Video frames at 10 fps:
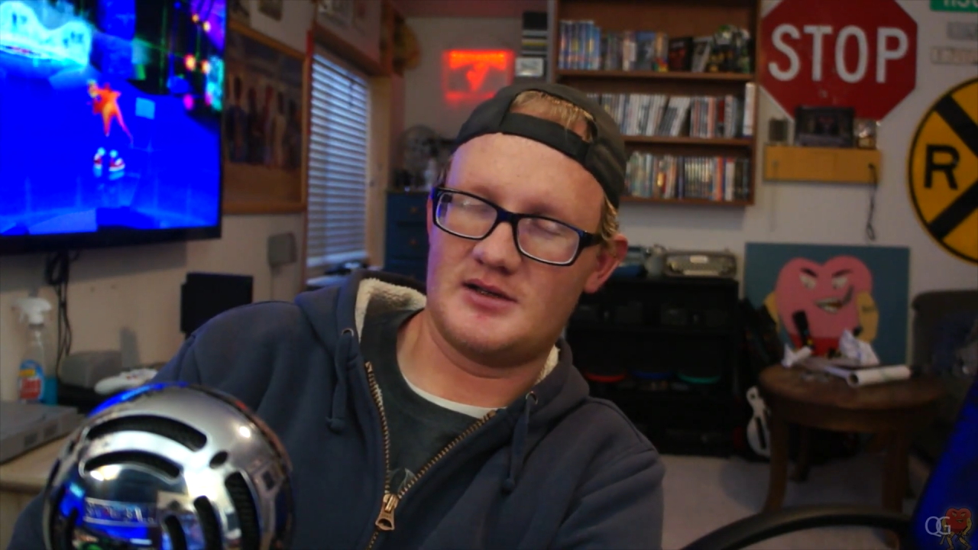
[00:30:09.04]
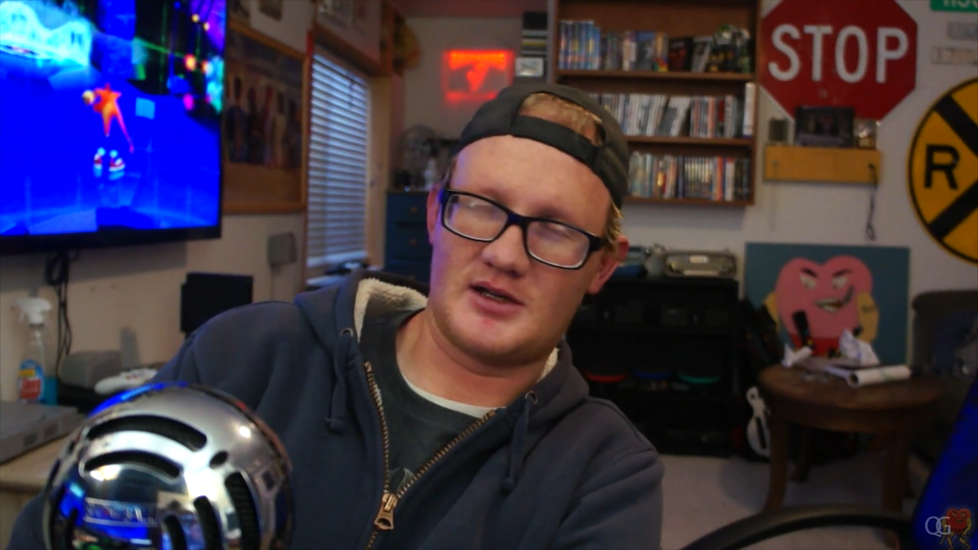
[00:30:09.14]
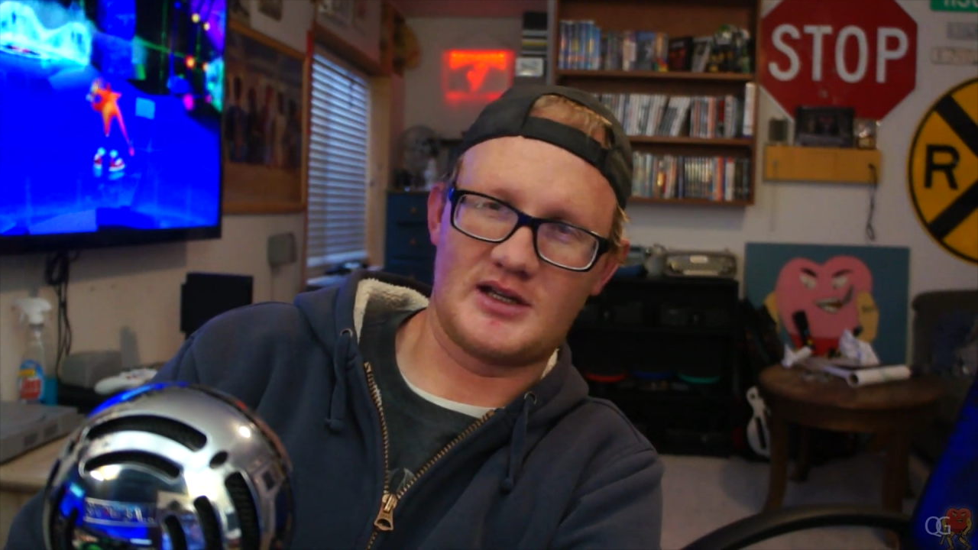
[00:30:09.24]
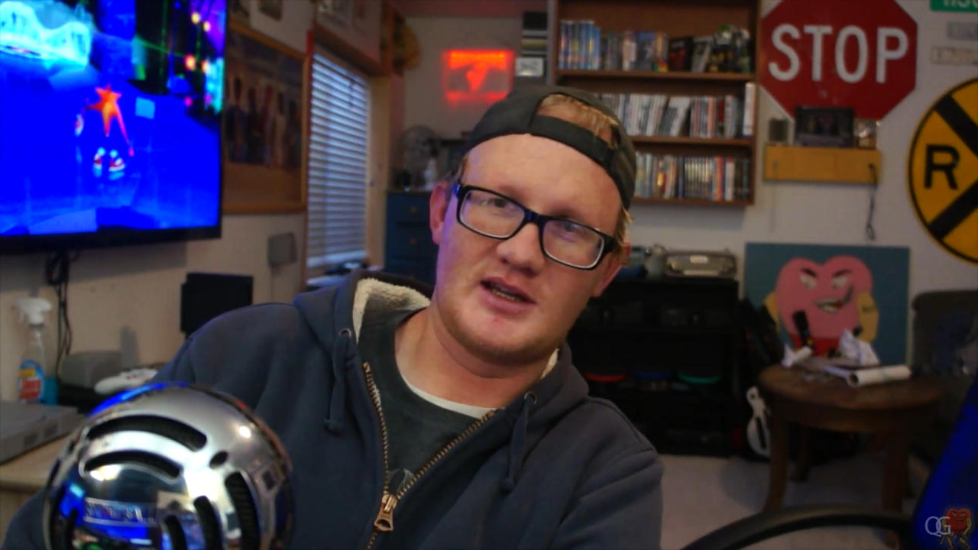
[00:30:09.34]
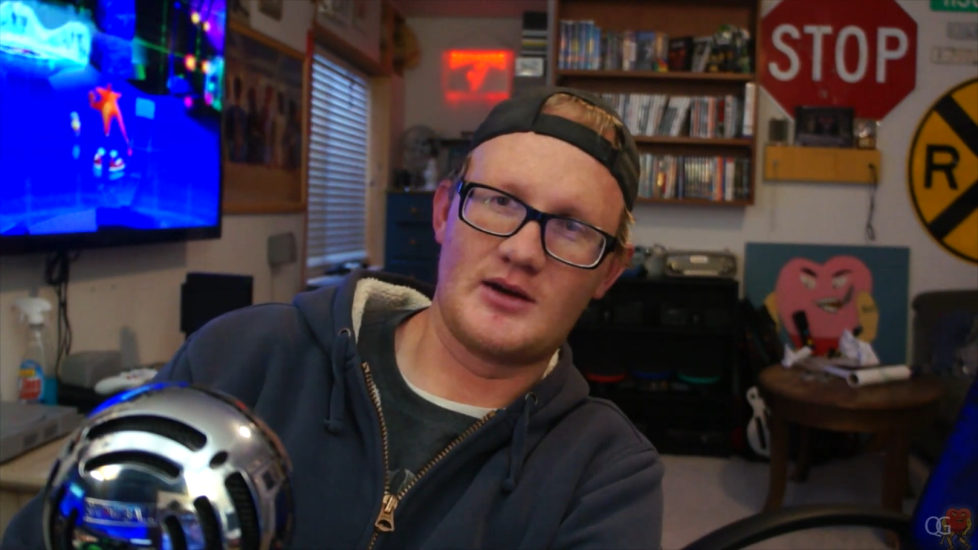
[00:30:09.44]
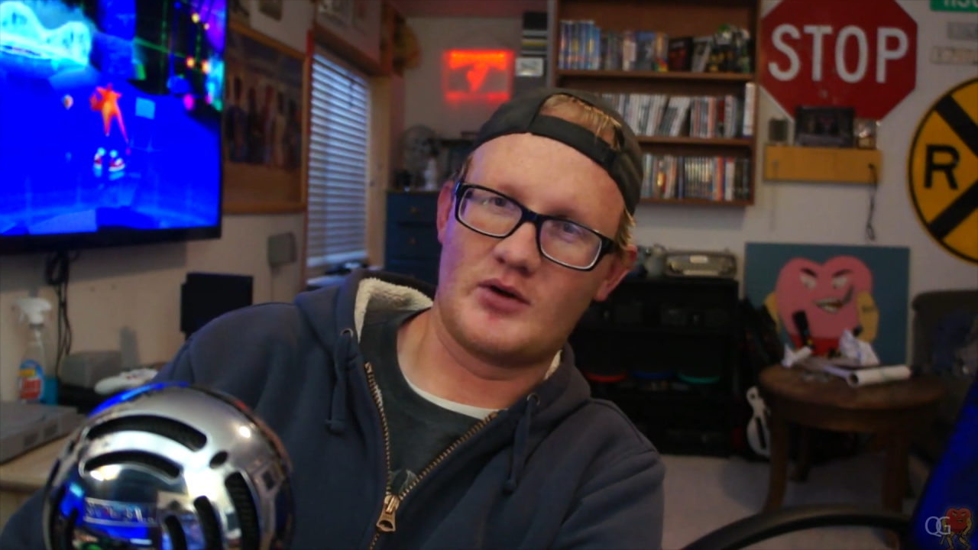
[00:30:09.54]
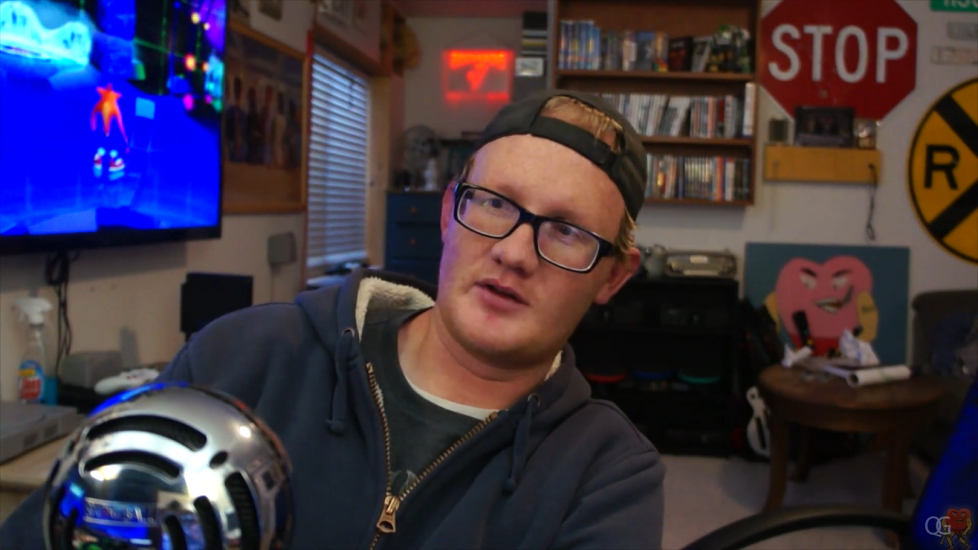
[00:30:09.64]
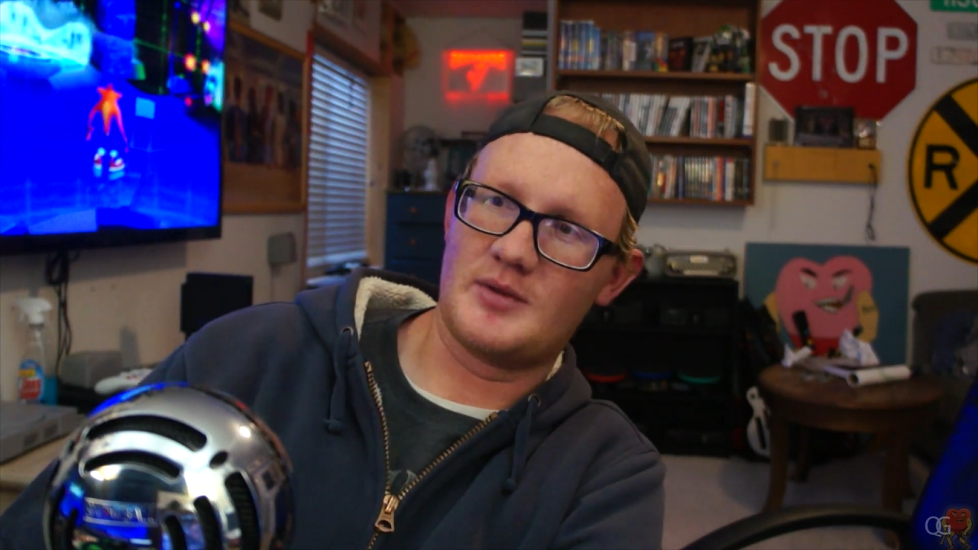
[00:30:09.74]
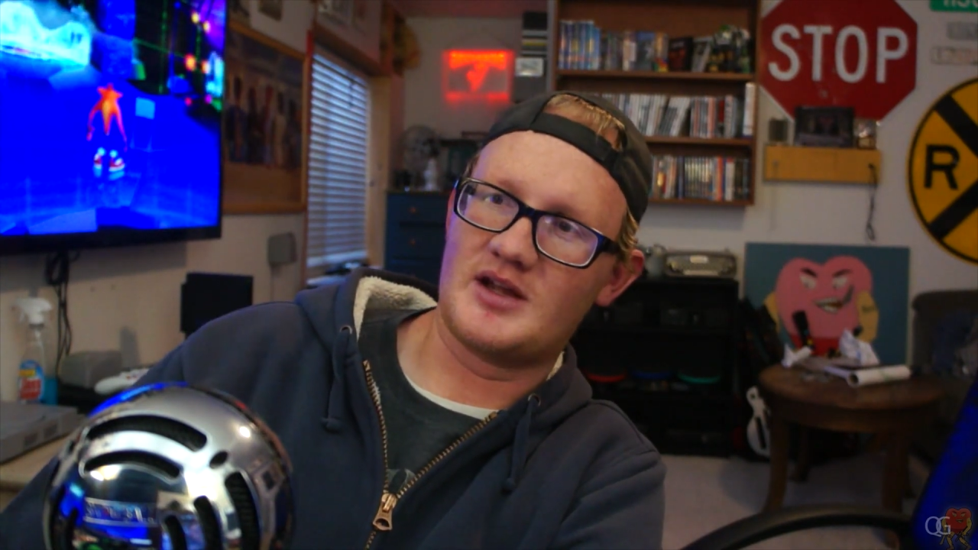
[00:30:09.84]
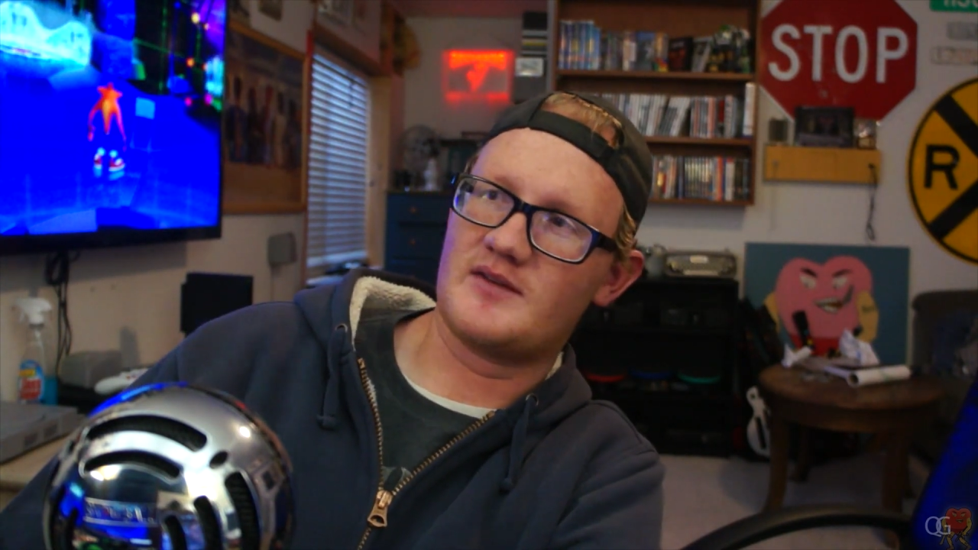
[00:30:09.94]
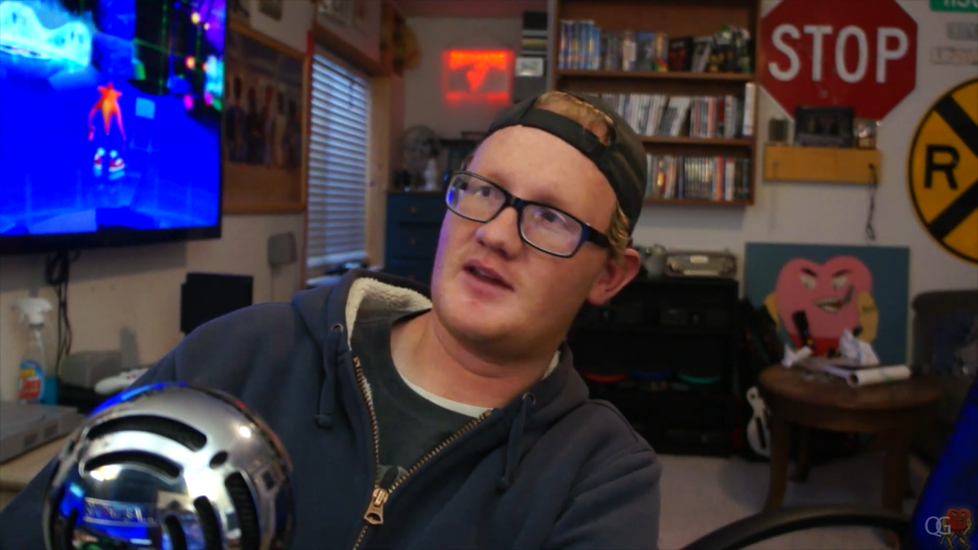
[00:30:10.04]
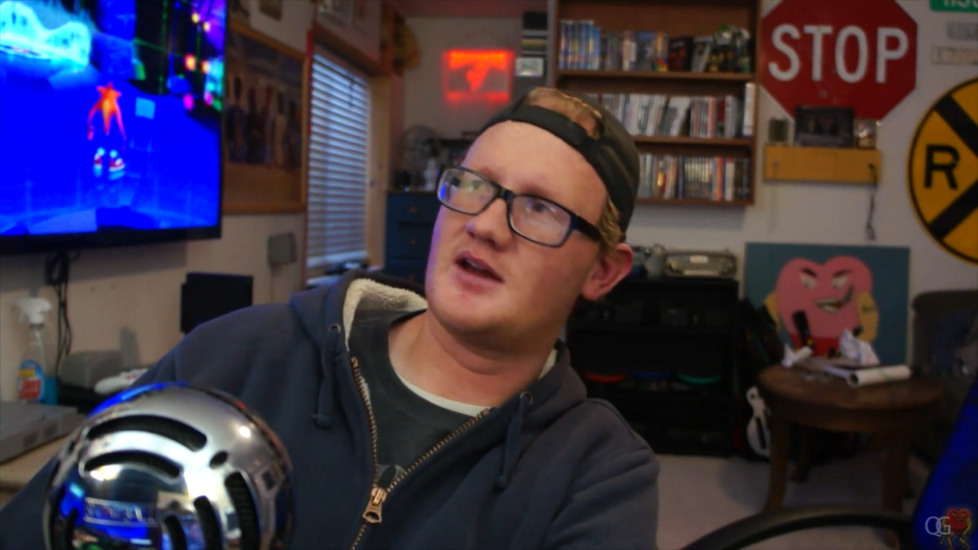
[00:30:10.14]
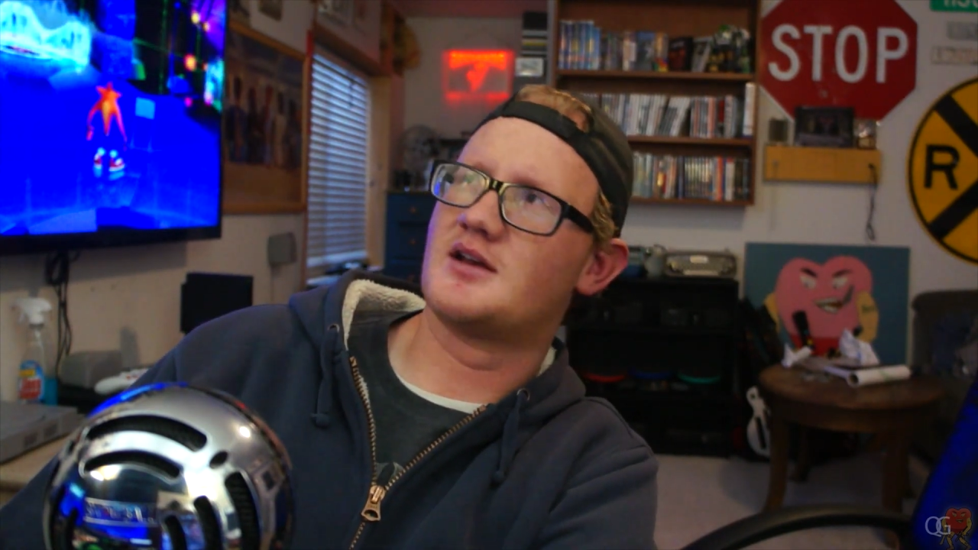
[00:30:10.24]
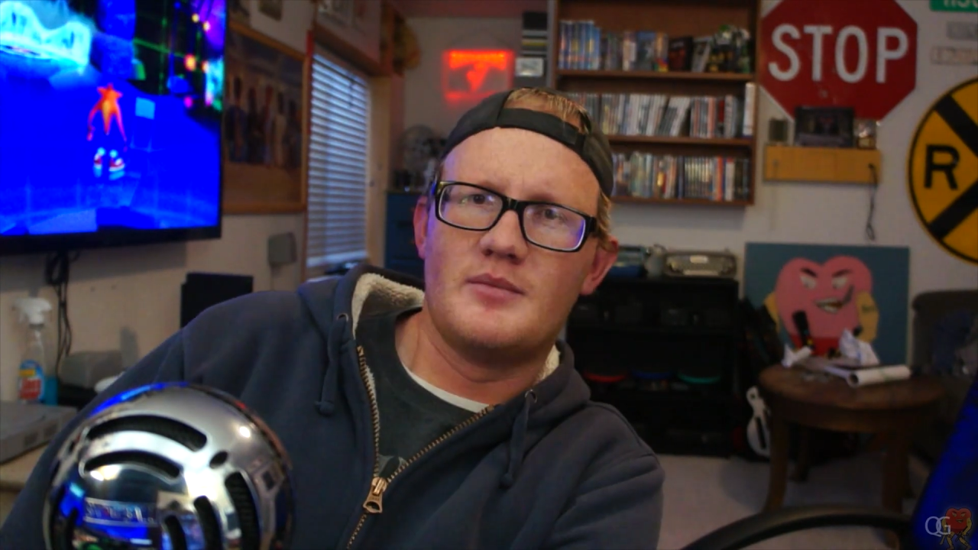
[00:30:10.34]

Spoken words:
and I can get around making that.